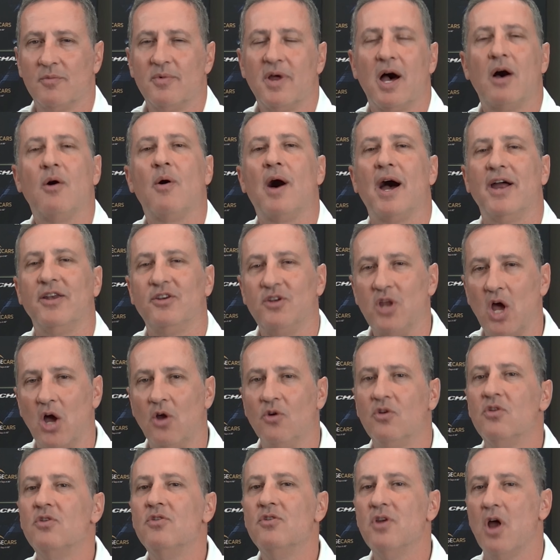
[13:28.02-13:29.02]
now, I
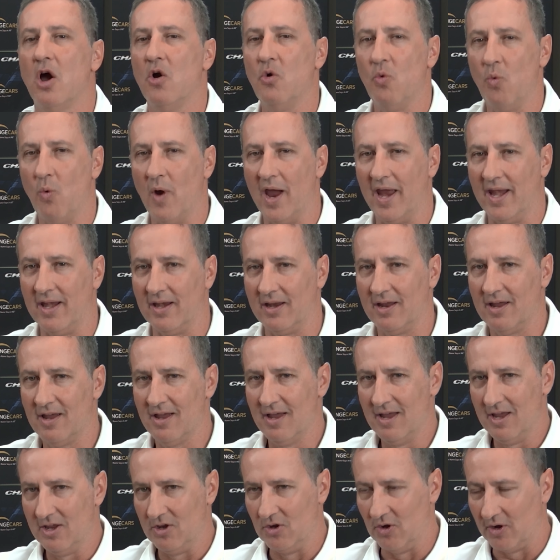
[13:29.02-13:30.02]
don't know when,
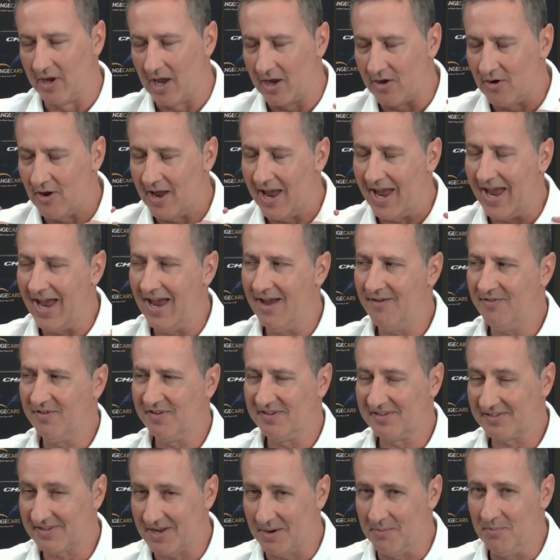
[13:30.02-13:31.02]
you're going to have
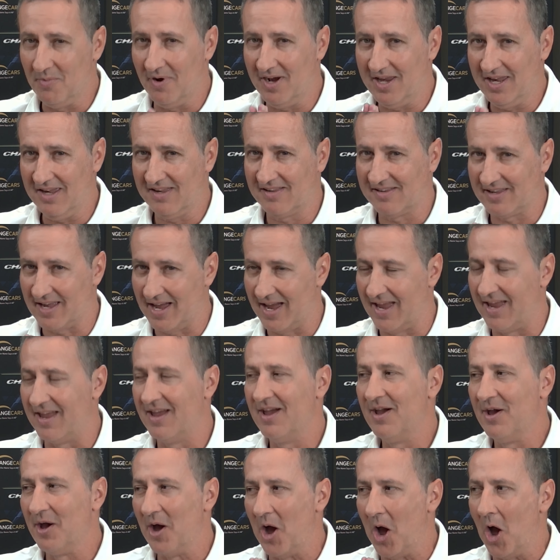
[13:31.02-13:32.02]
somebody say,
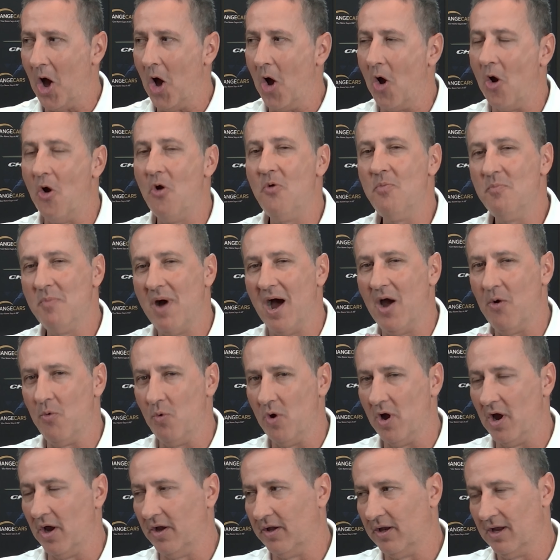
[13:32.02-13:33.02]
oh my
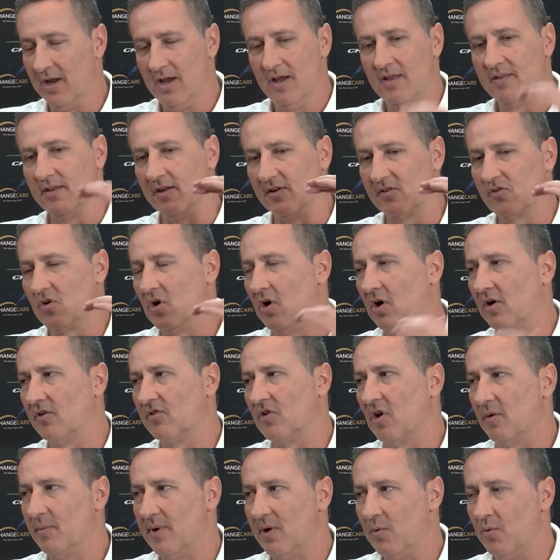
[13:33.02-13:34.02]
word, this car's
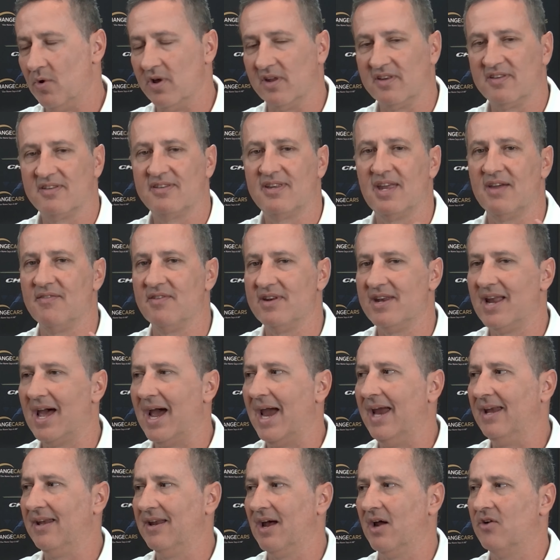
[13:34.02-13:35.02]
got to be worth 700,
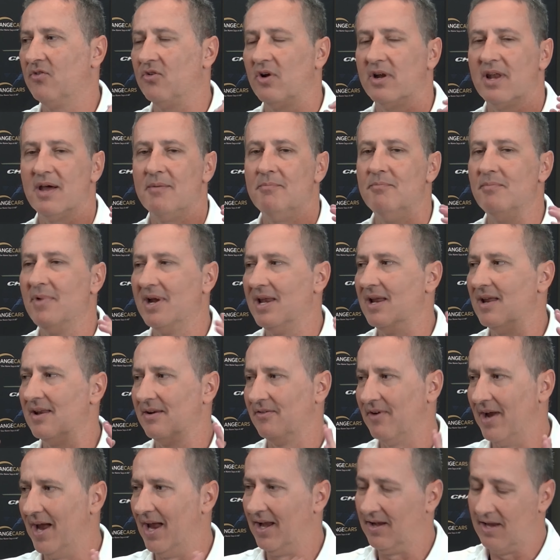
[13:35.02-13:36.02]
800, 1 million
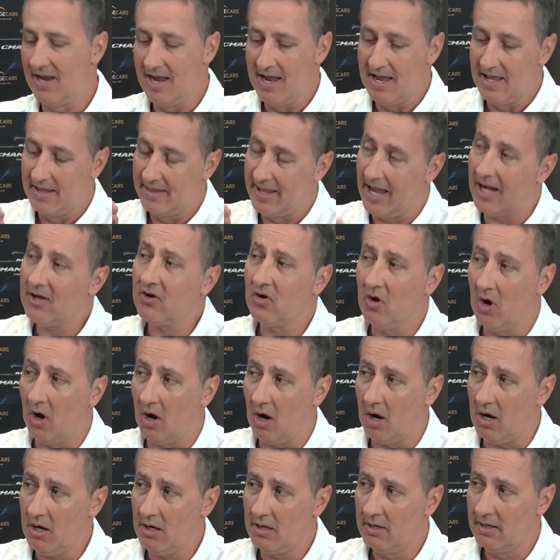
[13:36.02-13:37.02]
Rand. That
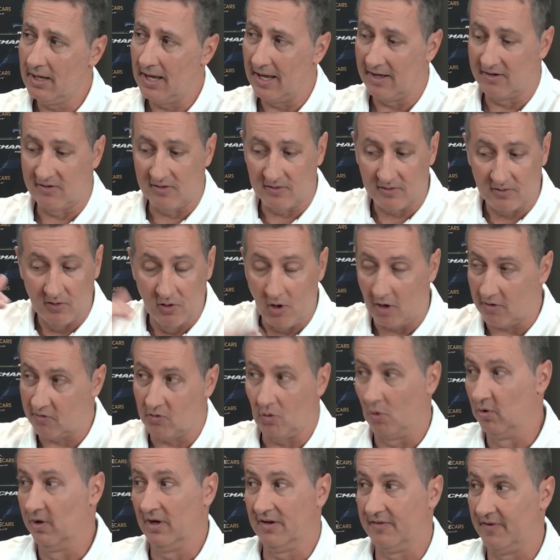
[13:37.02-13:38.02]
car has lost
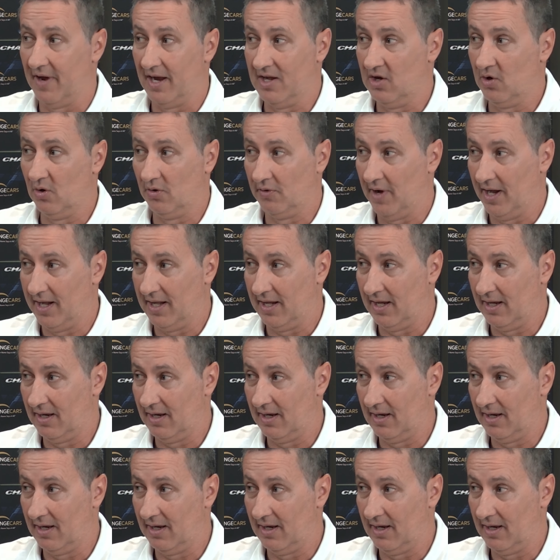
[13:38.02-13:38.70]
all its value already.